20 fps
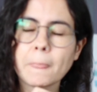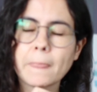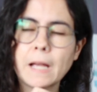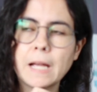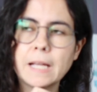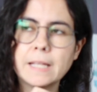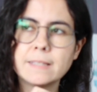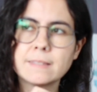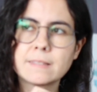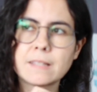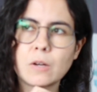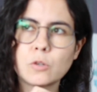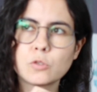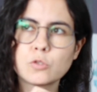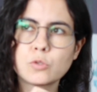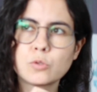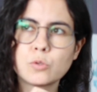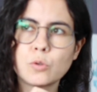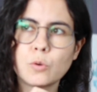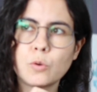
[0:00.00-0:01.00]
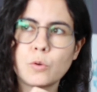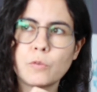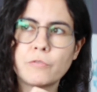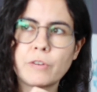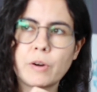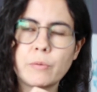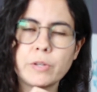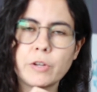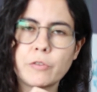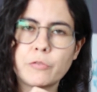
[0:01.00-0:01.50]
he's also
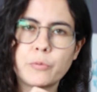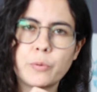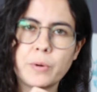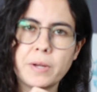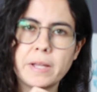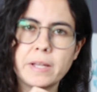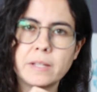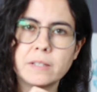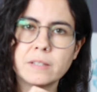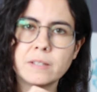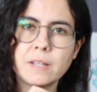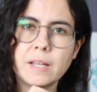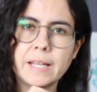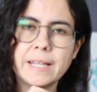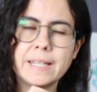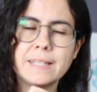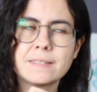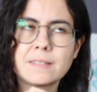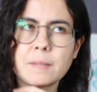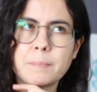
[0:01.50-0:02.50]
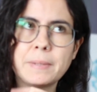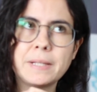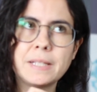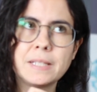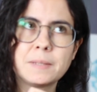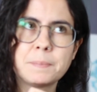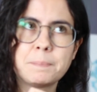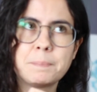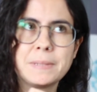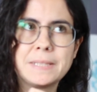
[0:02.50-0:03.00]
very afraid. He's a
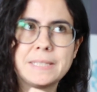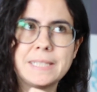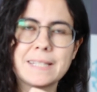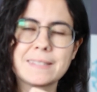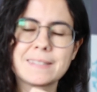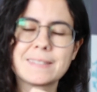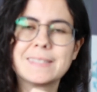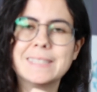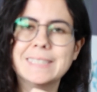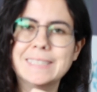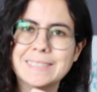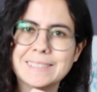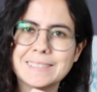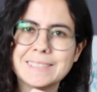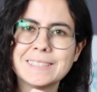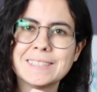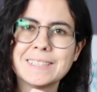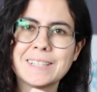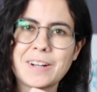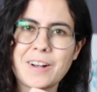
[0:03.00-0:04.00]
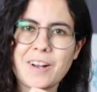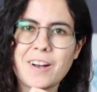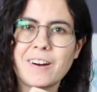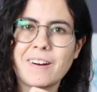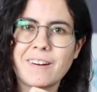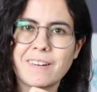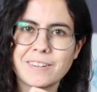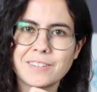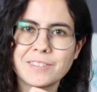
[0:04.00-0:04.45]
bit PTSD card,